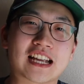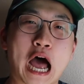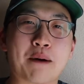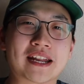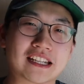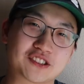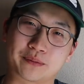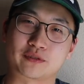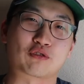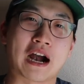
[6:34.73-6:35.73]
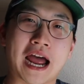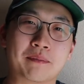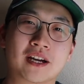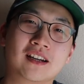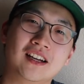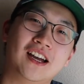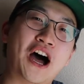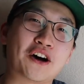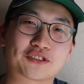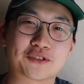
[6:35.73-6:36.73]
comment, and subscribe.
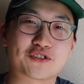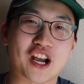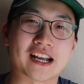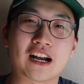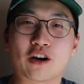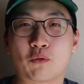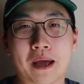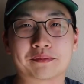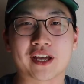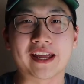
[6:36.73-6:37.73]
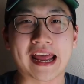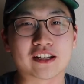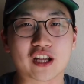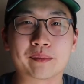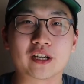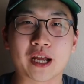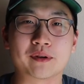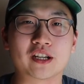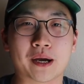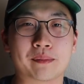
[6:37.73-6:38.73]
Also, check out our website at
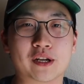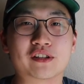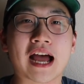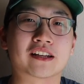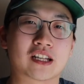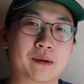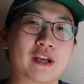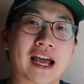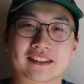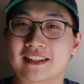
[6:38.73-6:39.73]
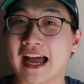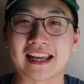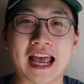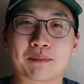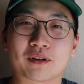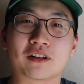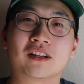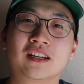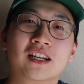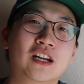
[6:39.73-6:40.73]
www.wx.capital.
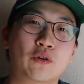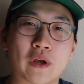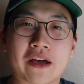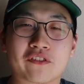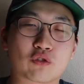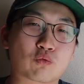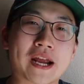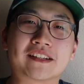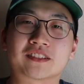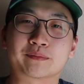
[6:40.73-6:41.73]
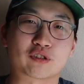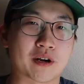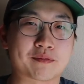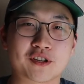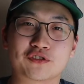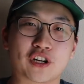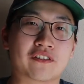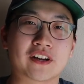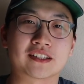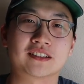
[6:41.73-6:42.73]
We have a great subscription
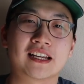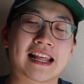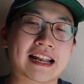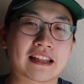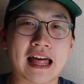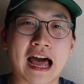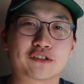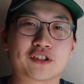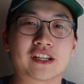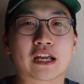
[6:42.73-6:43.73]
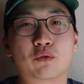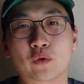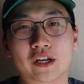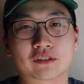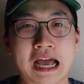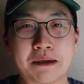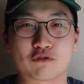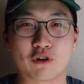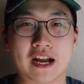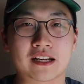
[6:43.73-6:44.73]
service that allows you to get real-time
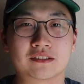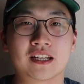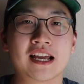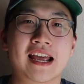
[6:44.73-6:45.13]
trades